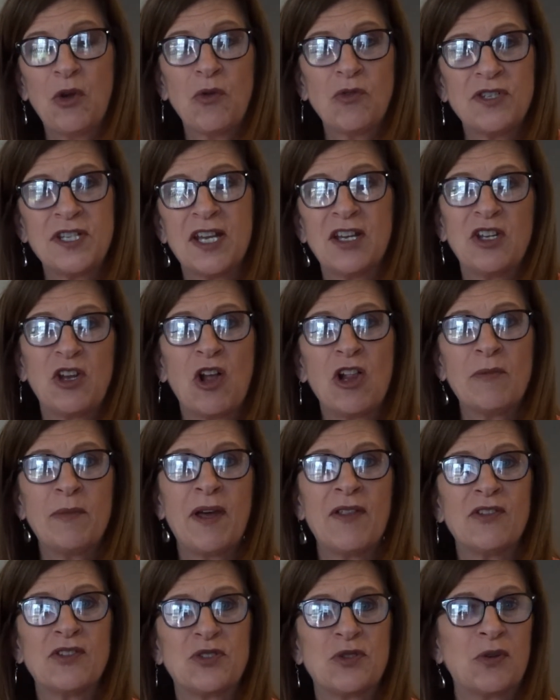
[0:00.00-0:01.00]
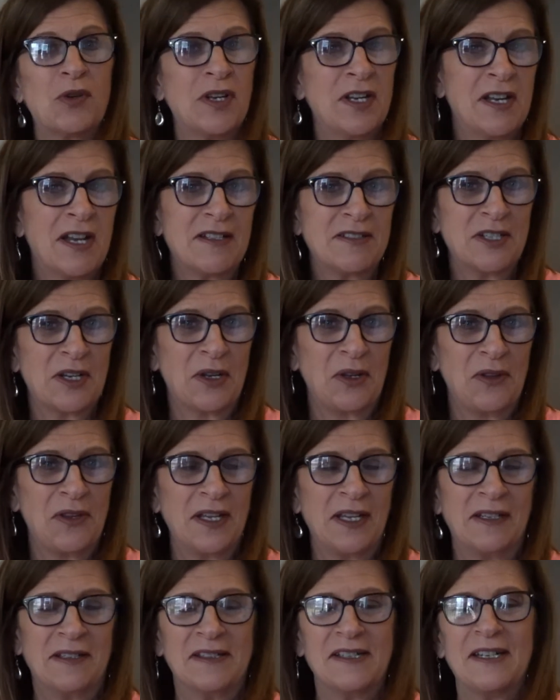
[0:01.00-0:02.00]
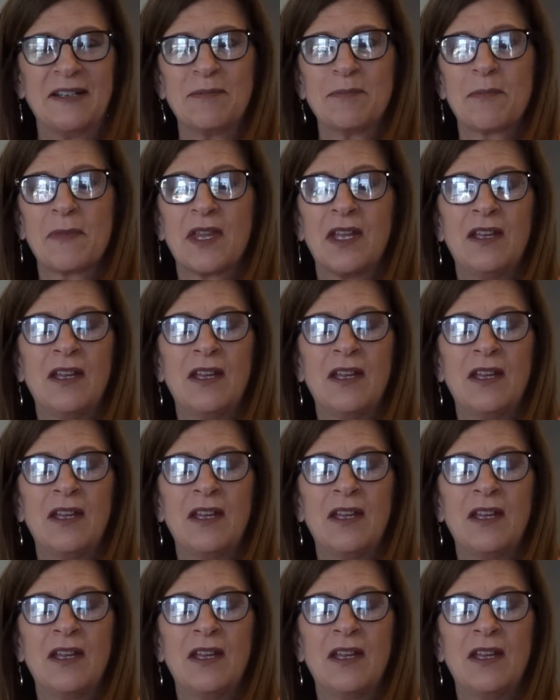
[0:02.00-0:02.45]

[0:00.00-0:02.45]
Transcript: tell you all about the story and not tell you the ending.